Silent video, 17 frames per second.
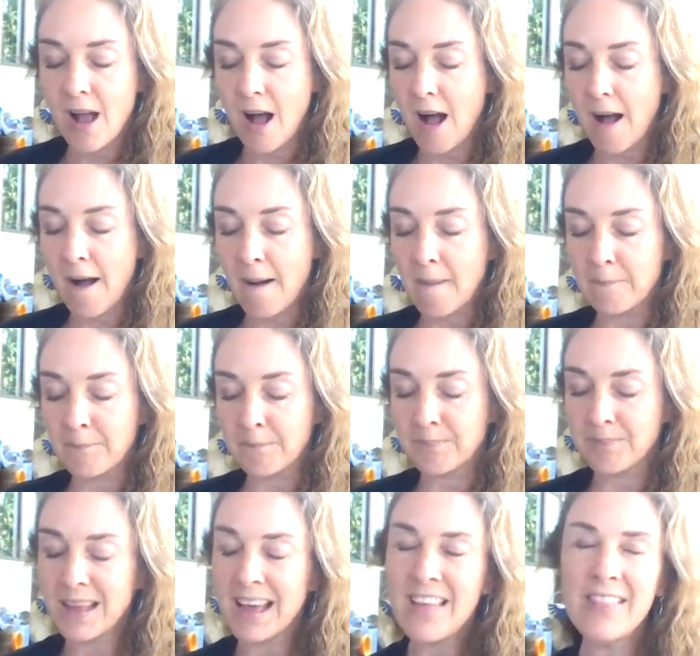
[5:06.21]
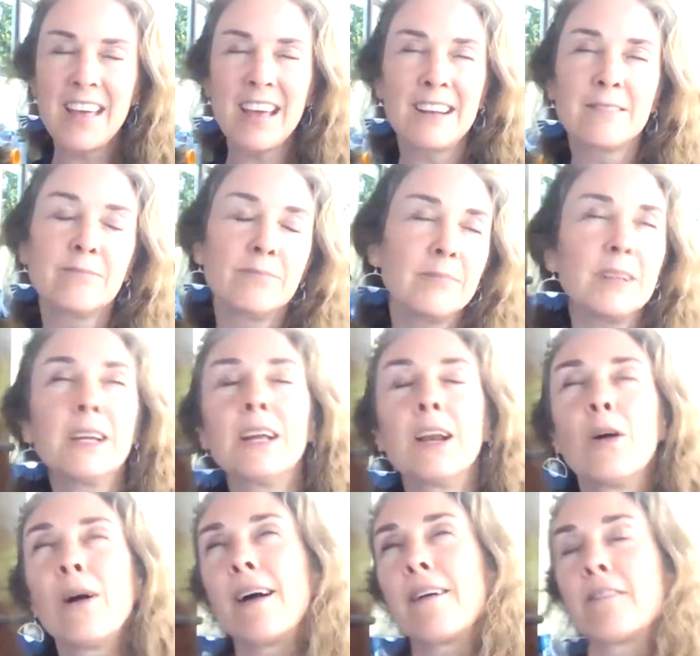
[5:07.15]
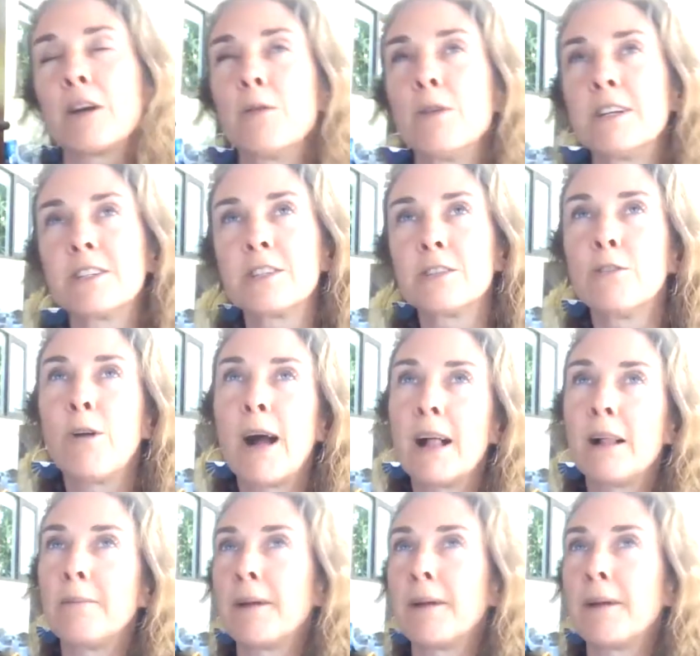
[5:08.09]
And then, every once in a while,